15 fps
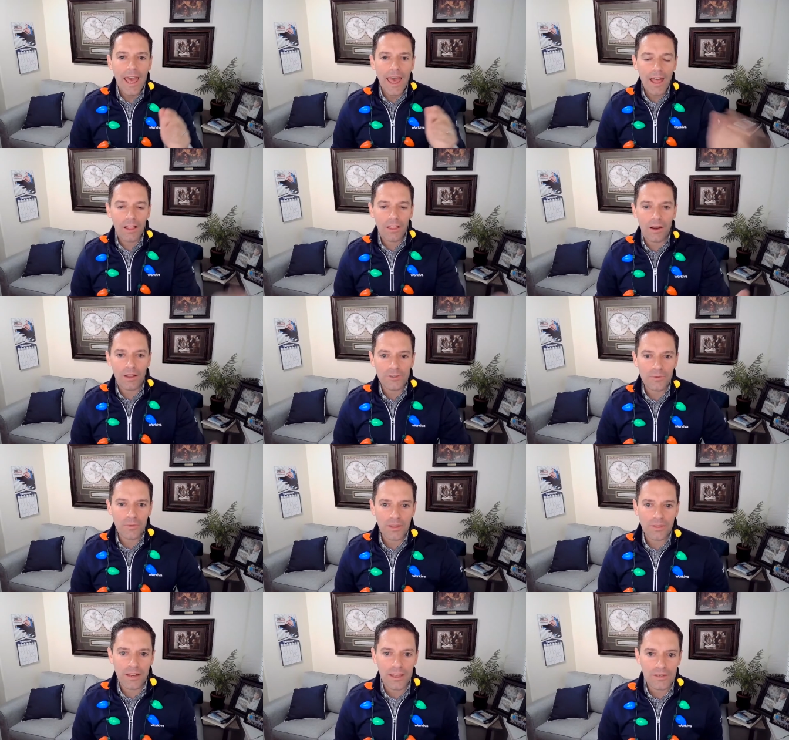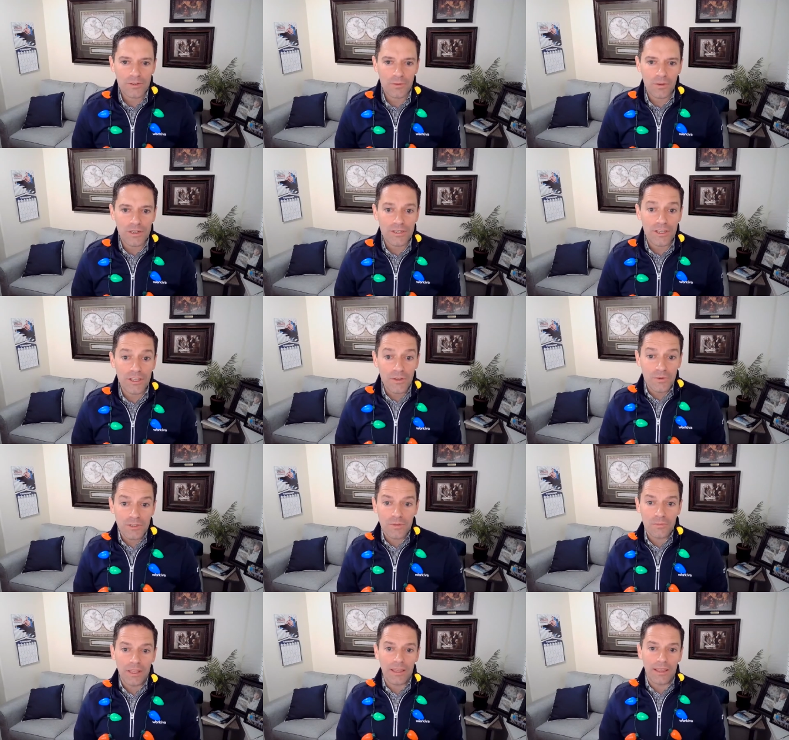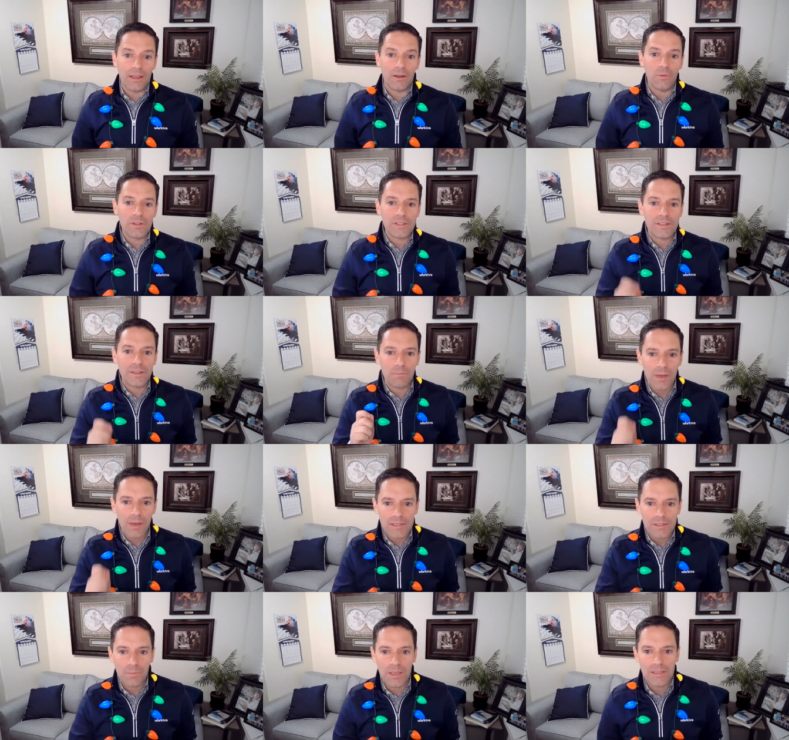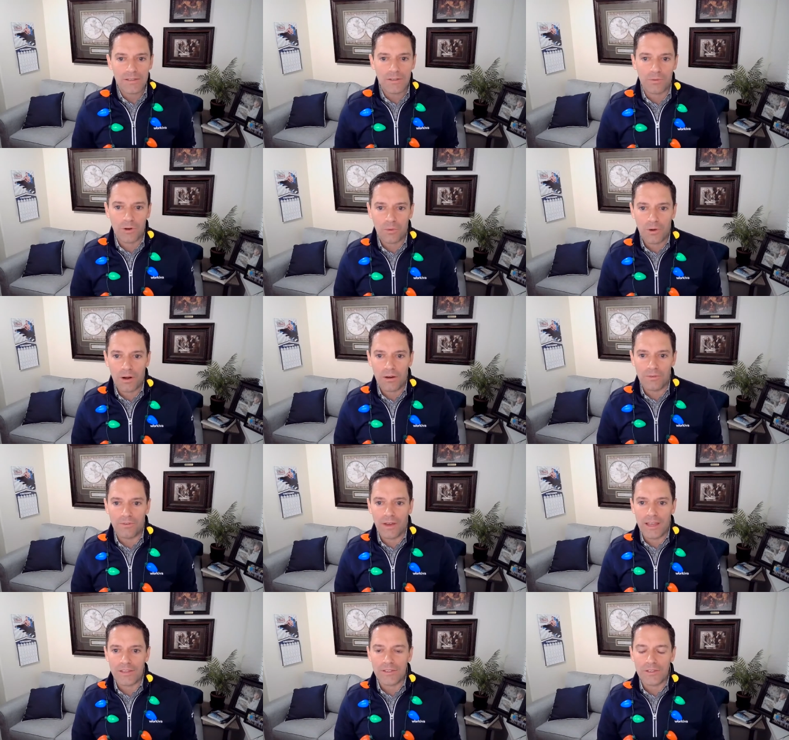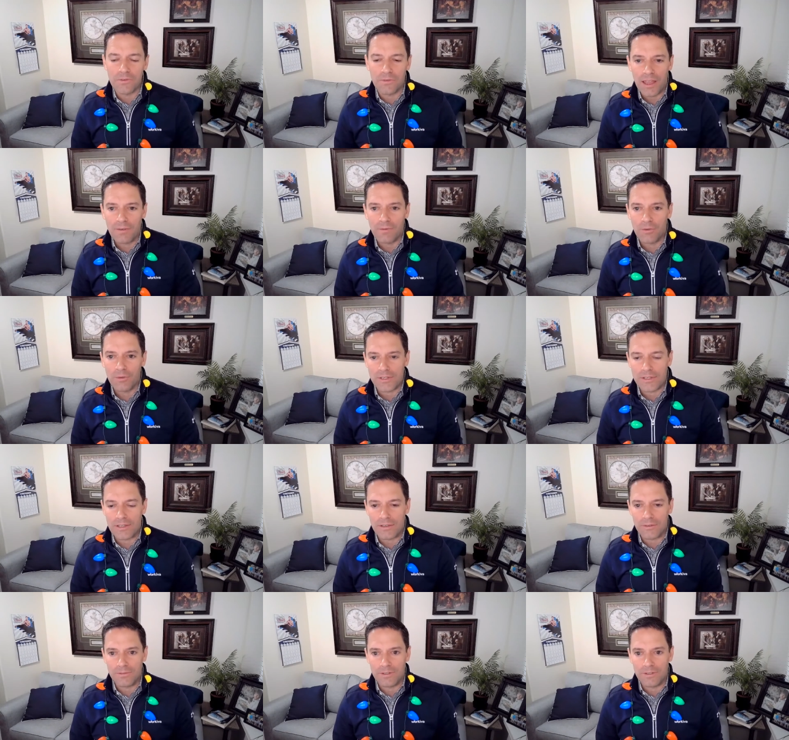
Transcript: Ellen, I'll direct the next one to you to begin. What's the best piece of career advice you've ever received?